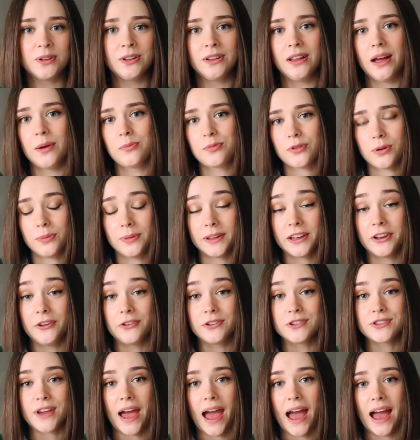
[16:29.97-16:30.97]
I'm probably
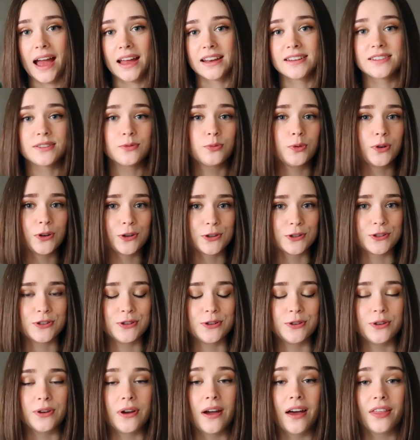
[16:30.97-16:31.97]
going to add 1 or
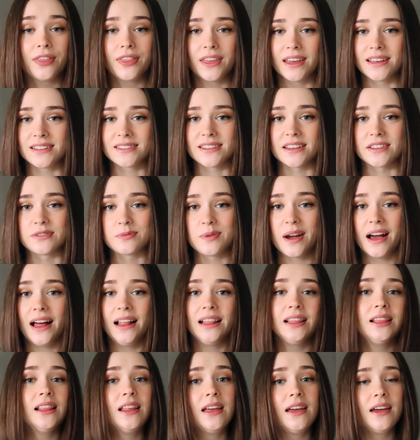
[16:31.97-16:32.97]
2 things as
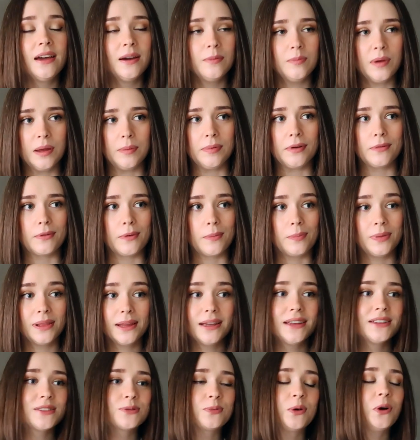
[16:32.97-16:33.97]
well, maybe
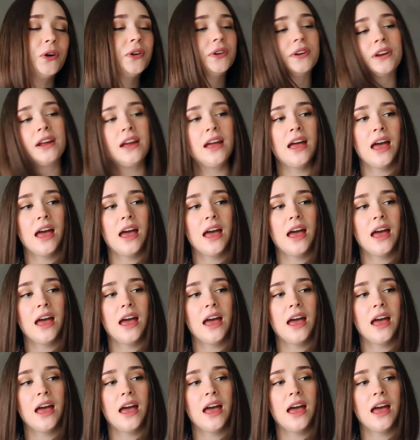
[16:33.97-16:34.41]
replace one.